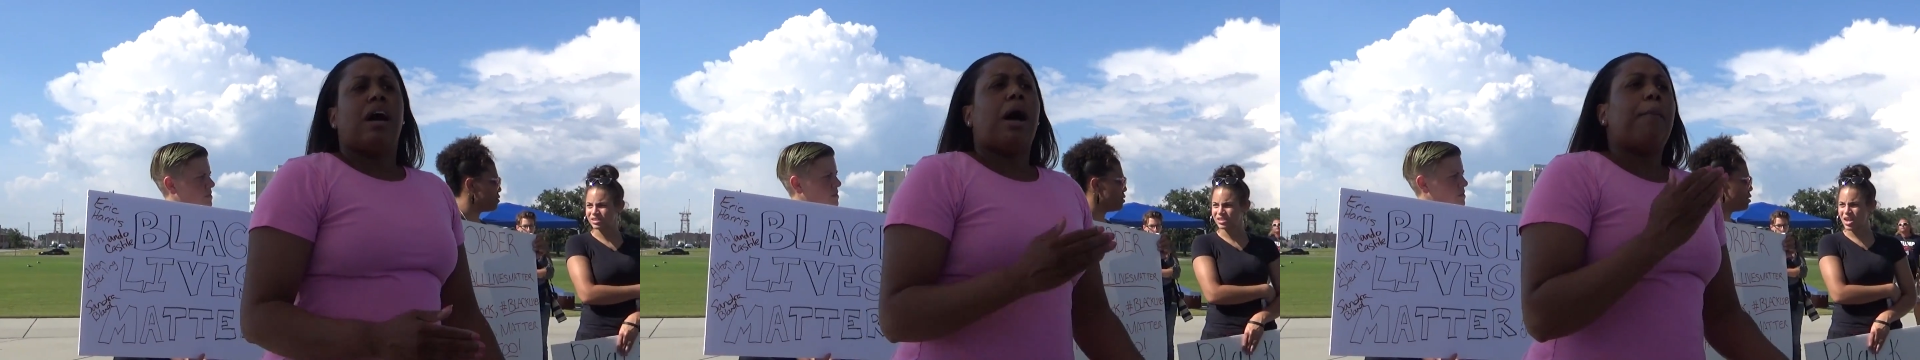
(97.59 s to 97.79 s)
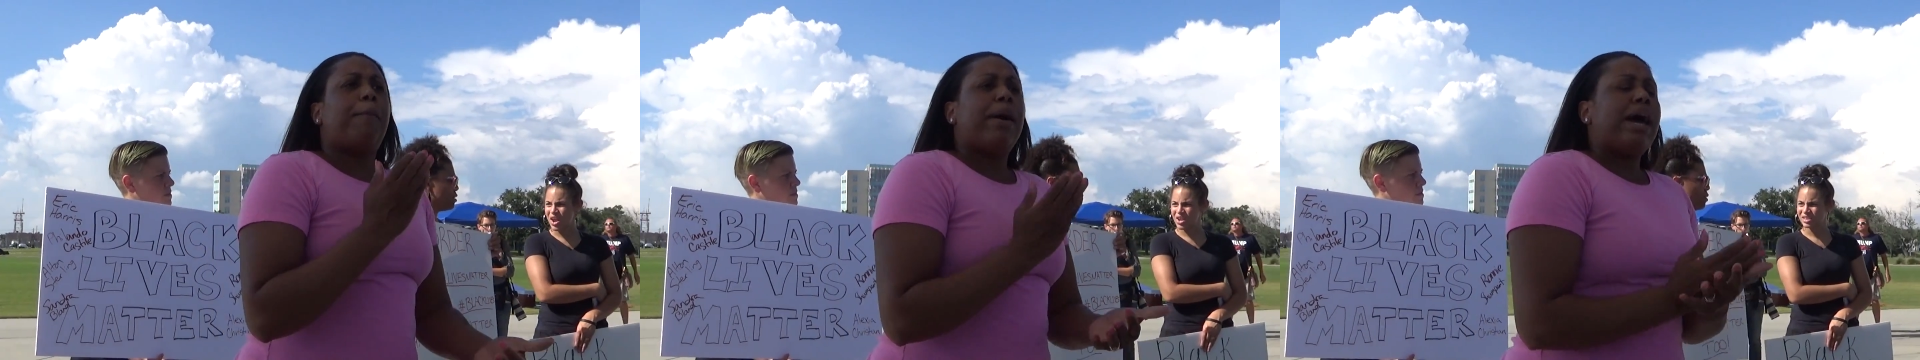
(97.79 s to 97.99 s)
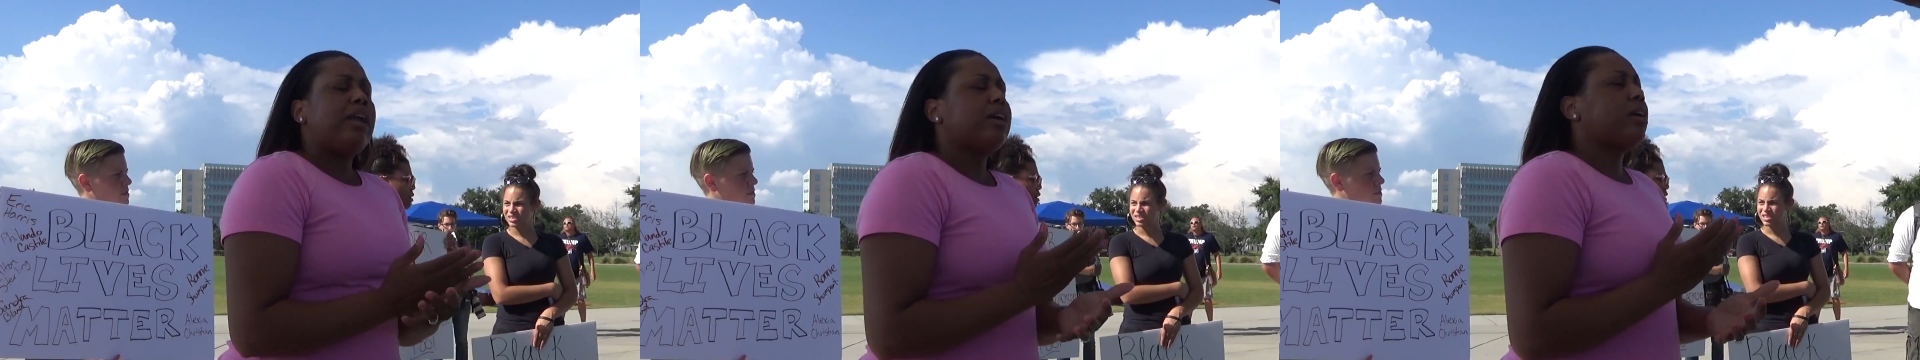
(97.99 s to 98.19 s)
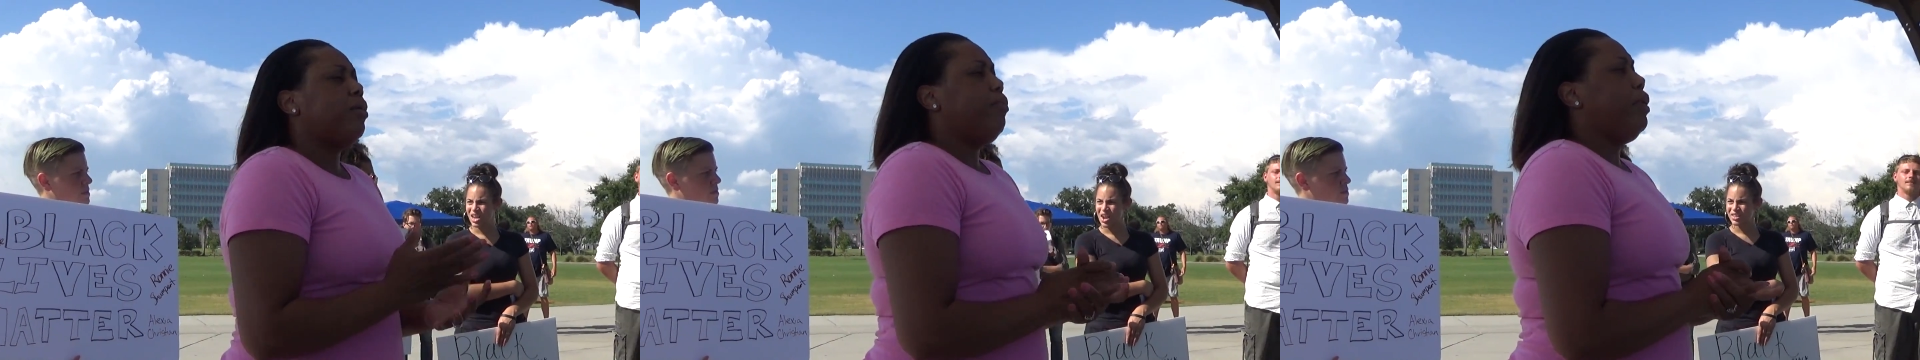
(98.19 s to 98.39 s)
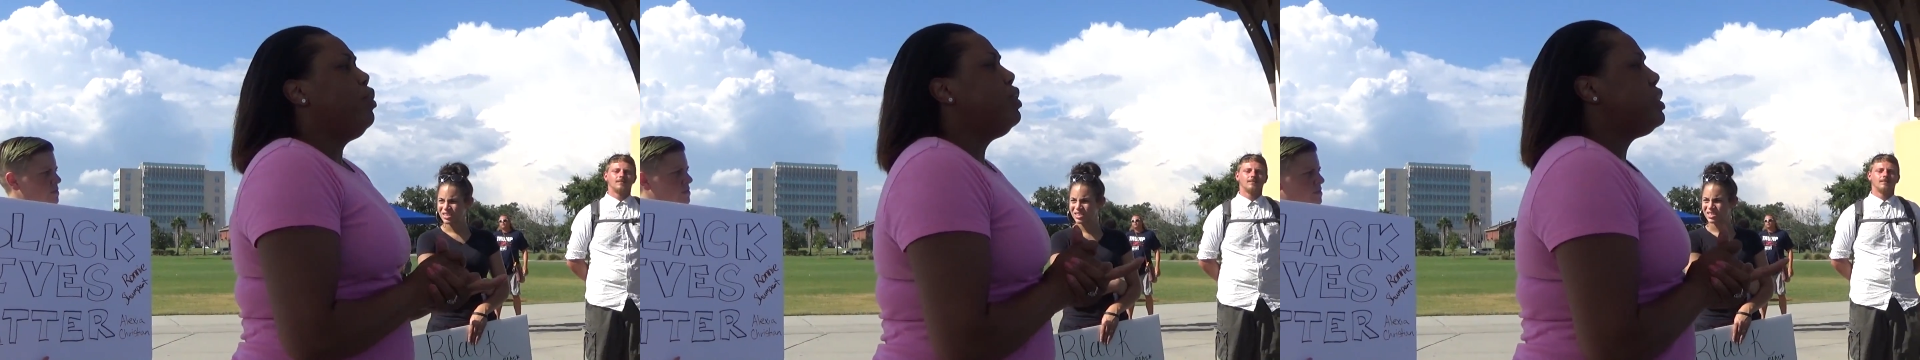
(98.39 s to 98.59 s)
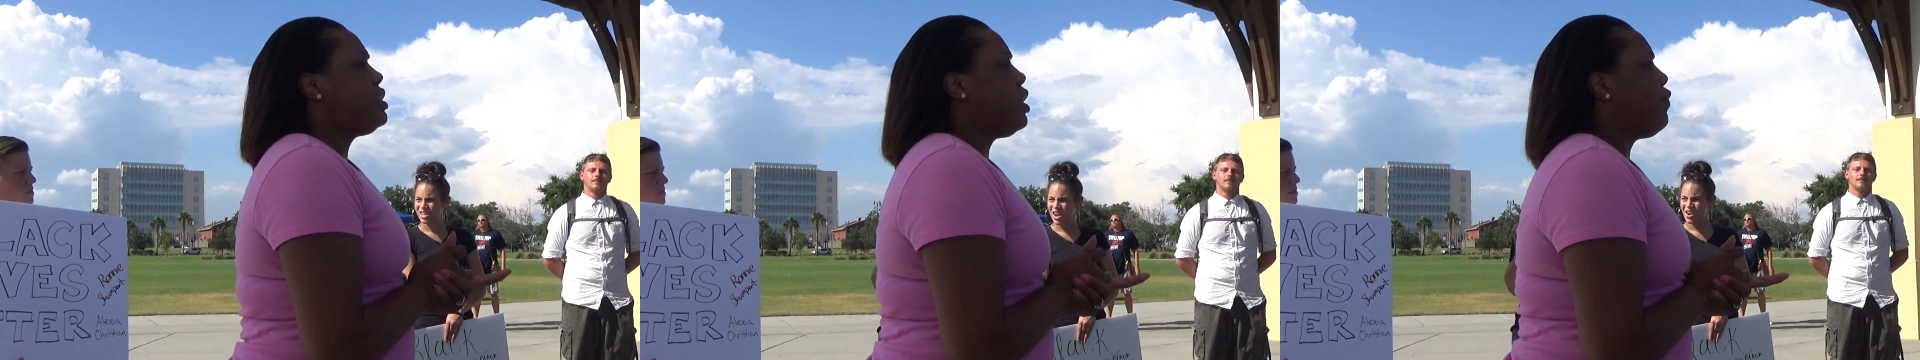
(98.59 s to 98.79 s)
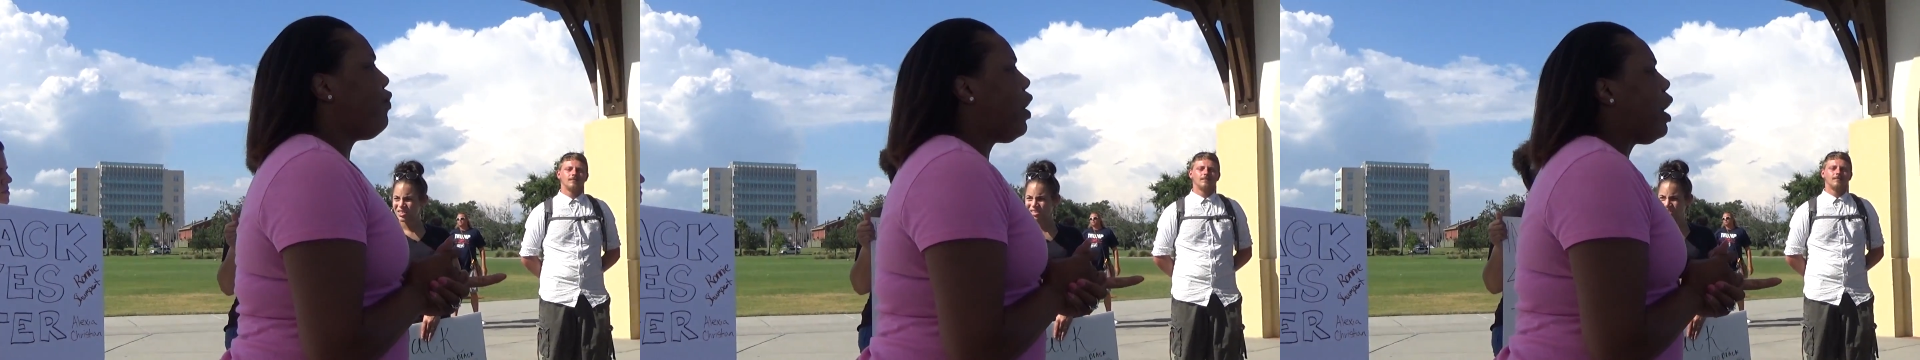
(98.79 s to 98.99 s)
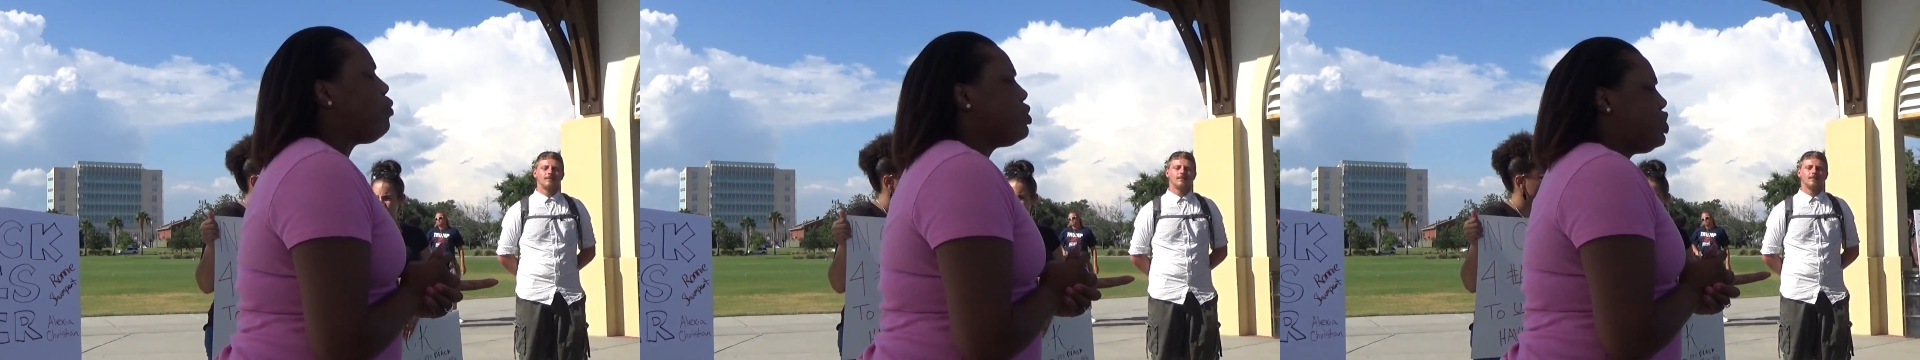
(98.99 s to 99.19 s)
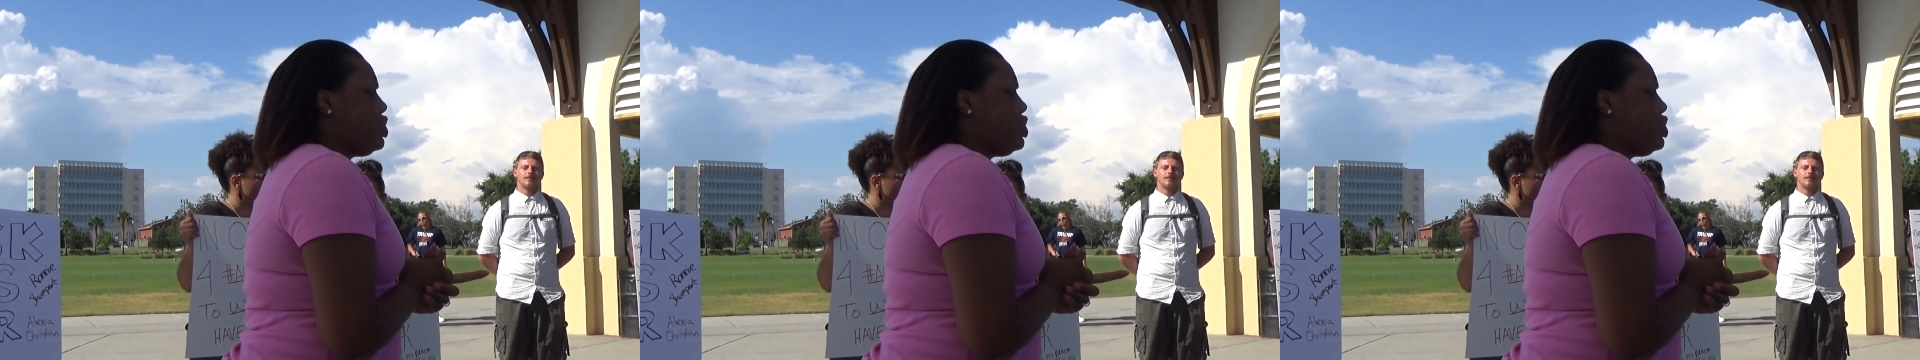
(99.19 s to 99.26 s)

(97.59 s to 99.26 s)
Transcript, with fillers: A better community for our